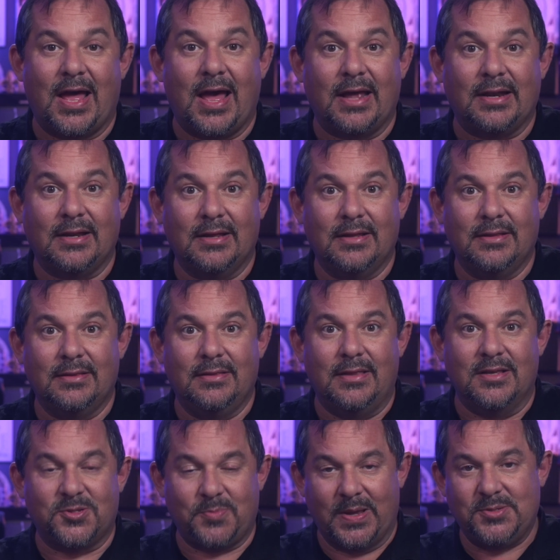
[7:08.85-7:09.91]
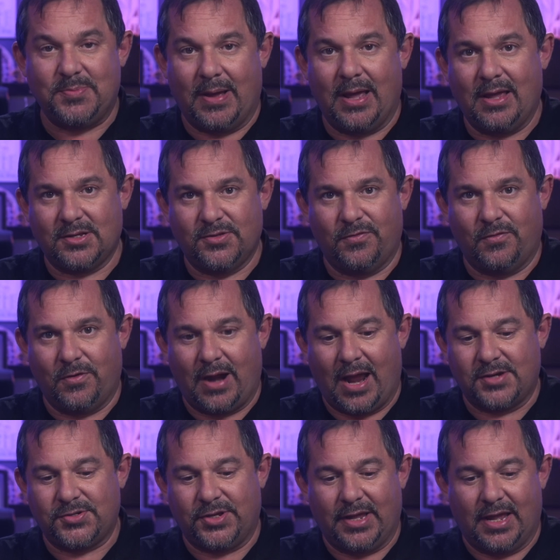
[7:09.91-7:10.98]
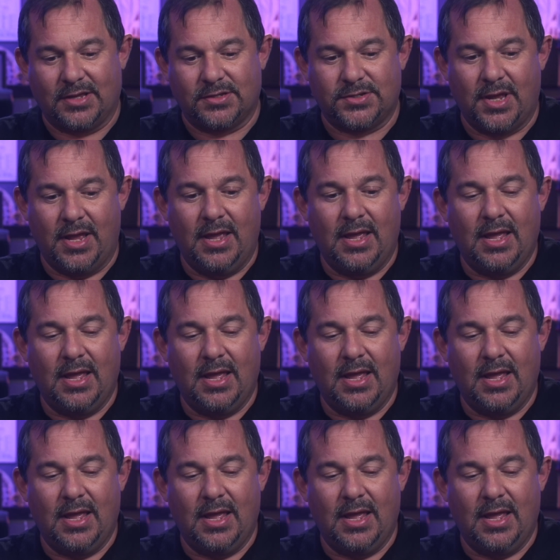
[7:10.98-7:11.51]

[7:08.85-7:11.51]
that the SpacePi X4 actually has